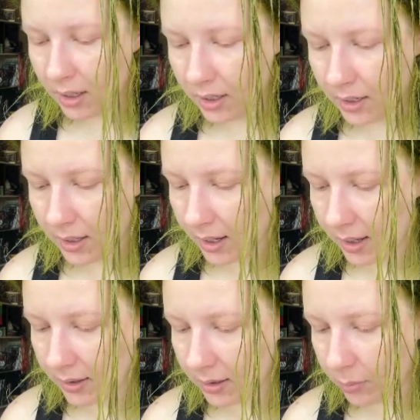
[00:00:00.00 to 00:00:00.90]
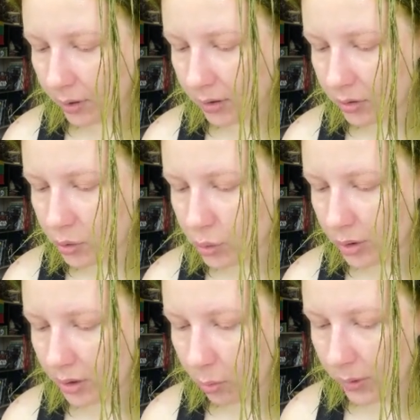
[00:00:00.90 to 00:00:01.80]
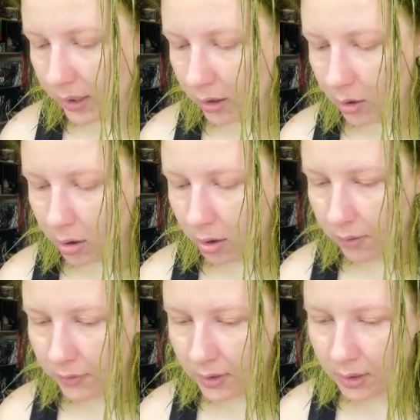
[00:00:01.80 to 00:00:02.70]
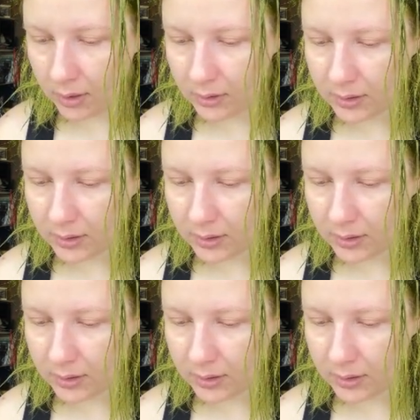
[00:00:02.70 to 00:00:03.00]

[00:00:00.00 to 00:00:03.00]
and I'm gonna drill away all of the